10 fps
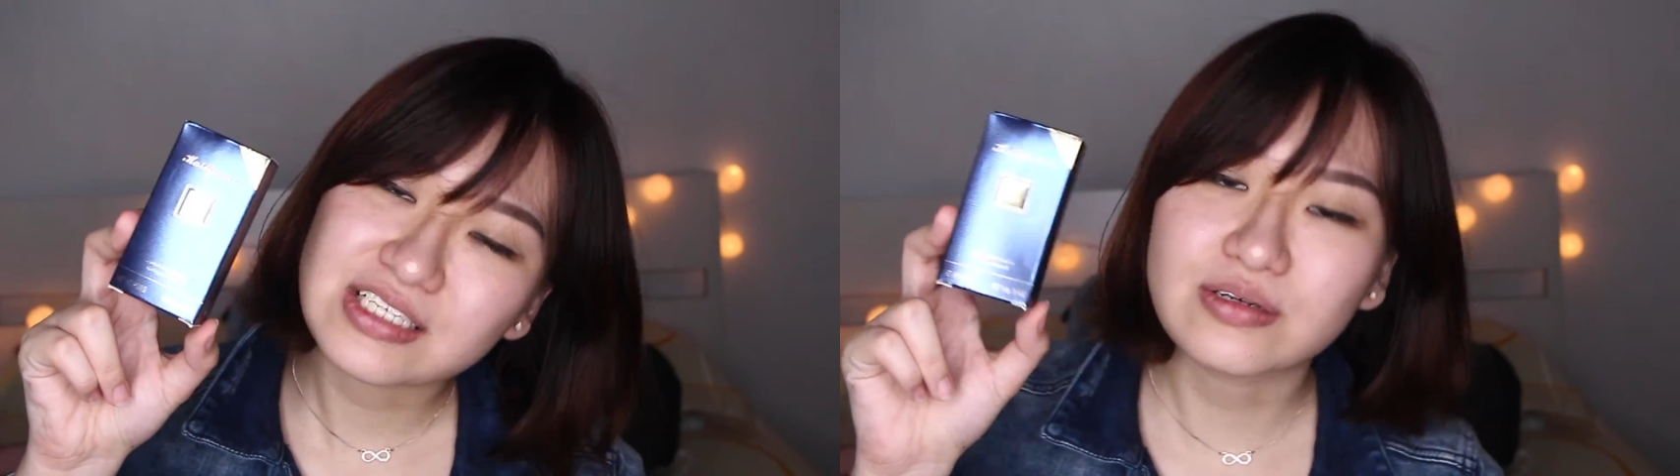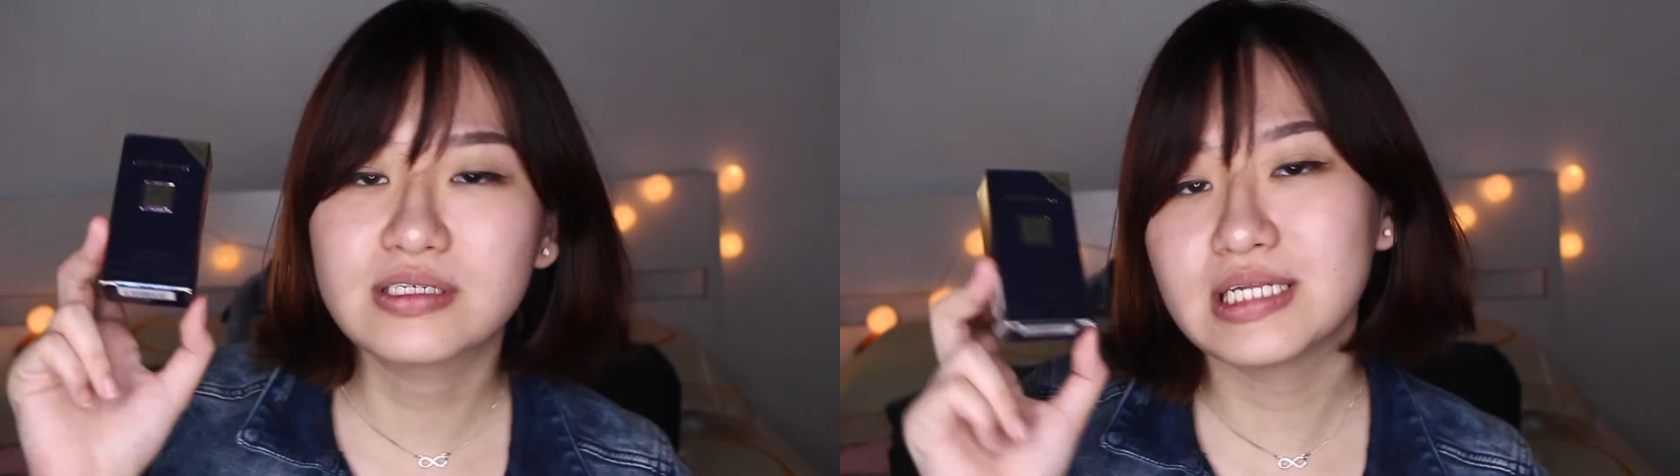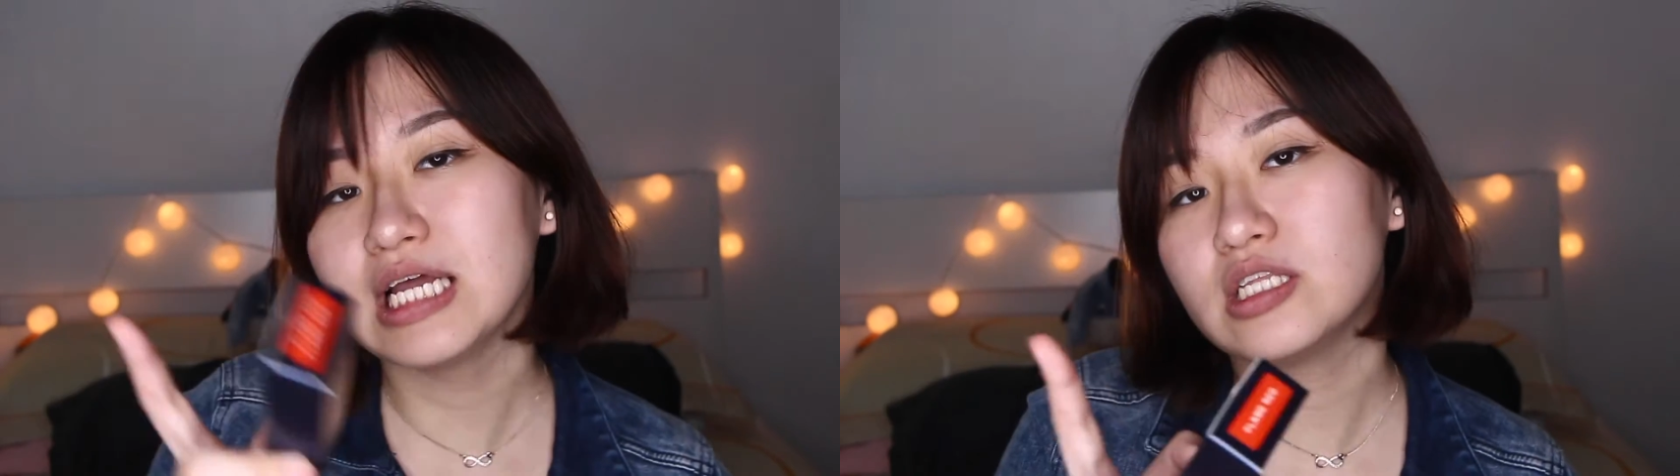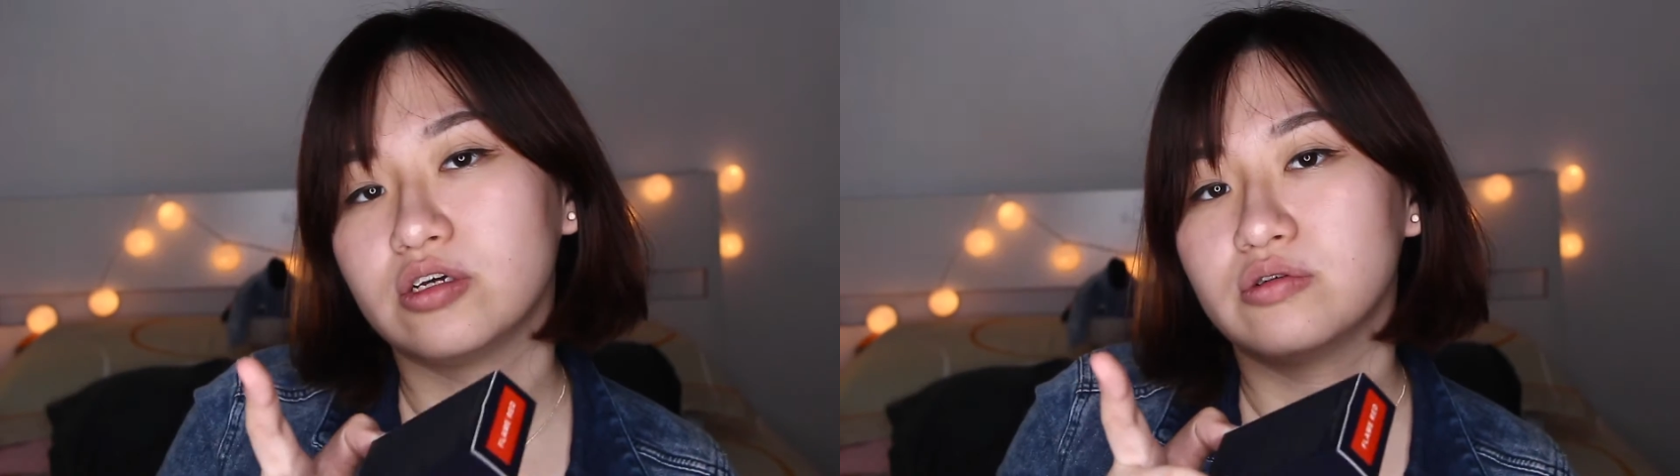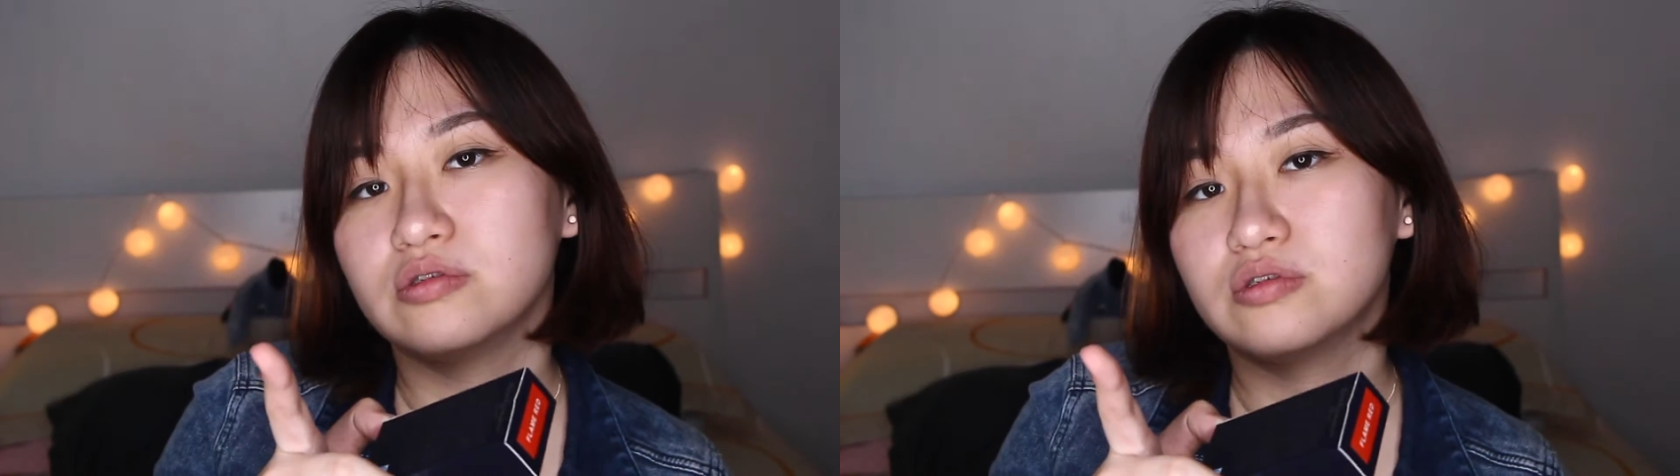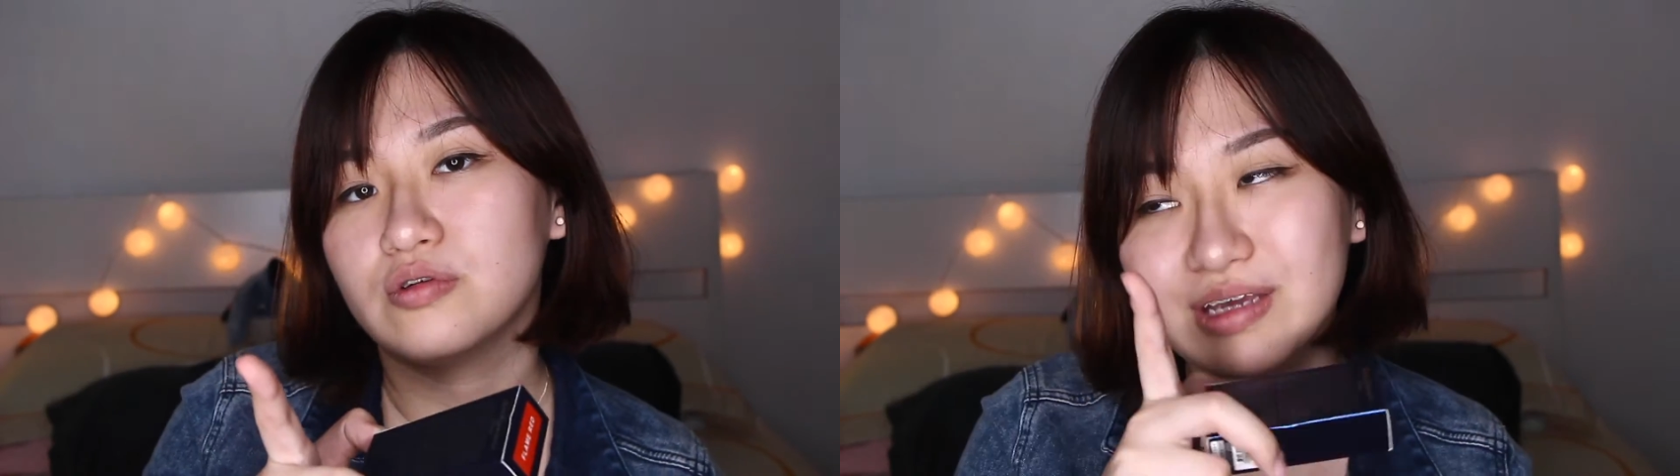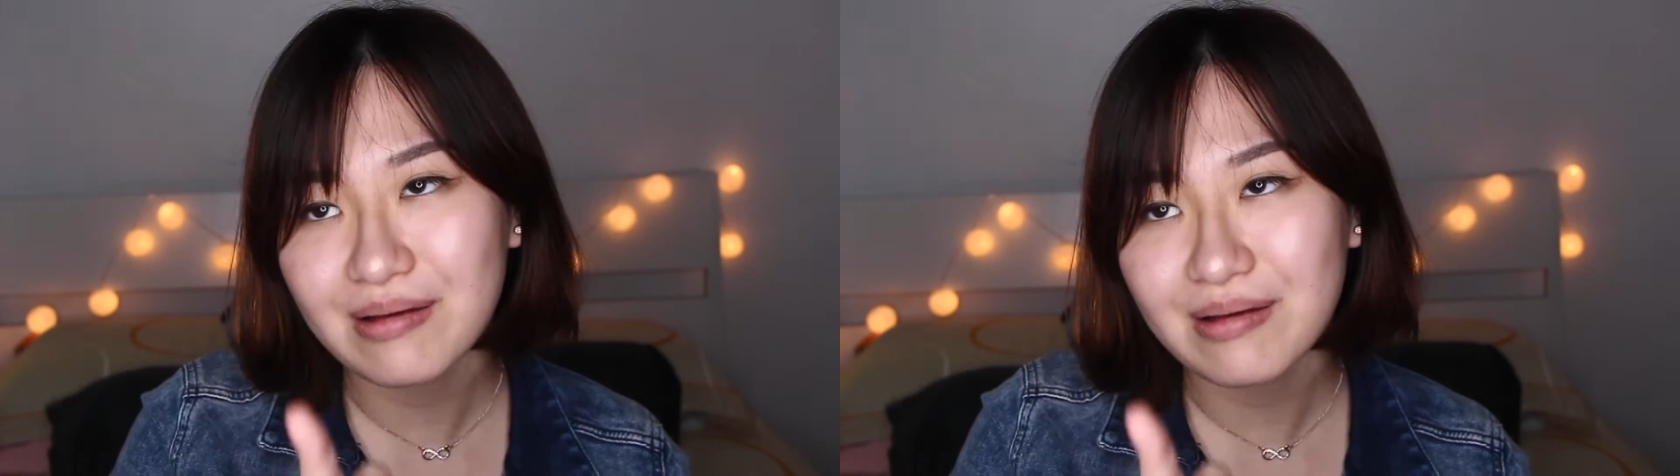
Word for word: so stay tuned to